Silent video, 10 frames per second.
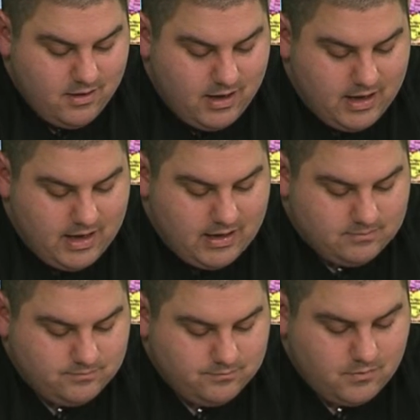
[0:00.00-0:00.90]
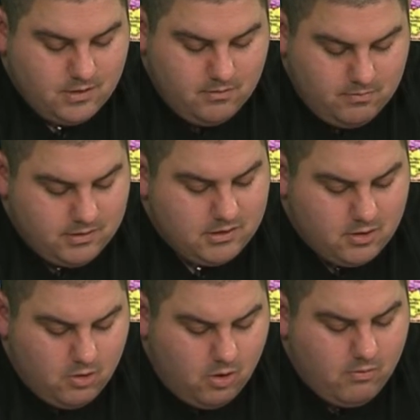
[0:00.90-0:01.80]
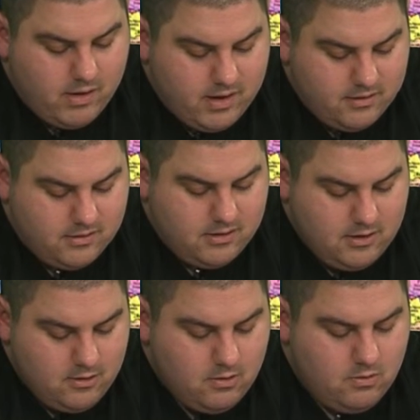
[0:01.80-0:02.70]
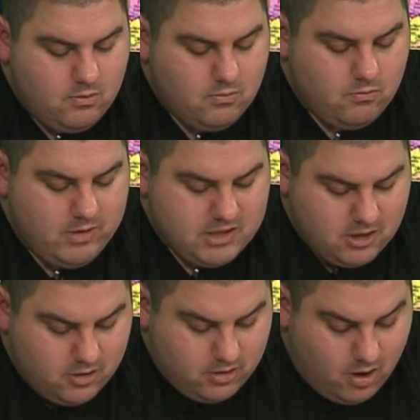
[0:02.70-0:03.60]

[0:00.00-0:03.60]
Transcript: Um, but the goal was to return